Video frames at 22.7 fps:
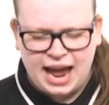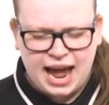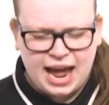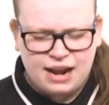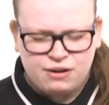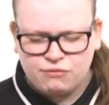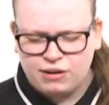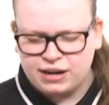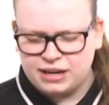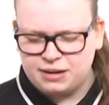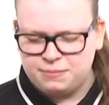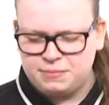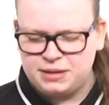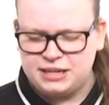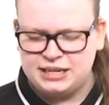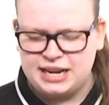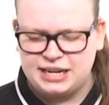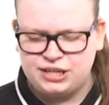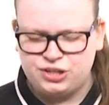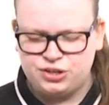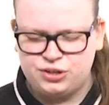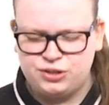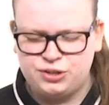and
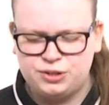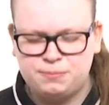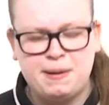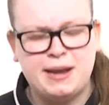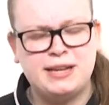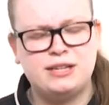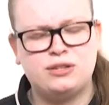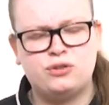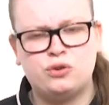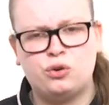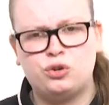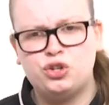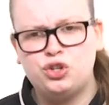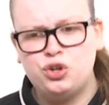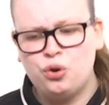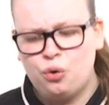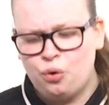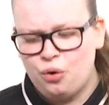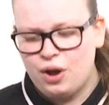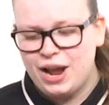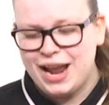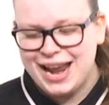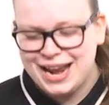recommendations based on
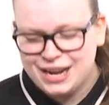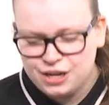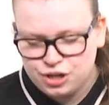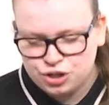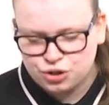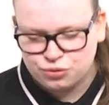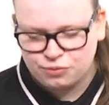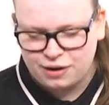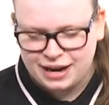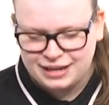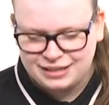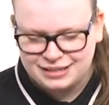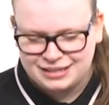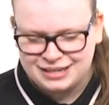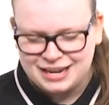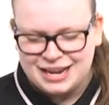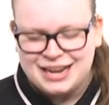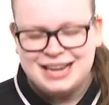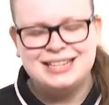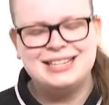your interest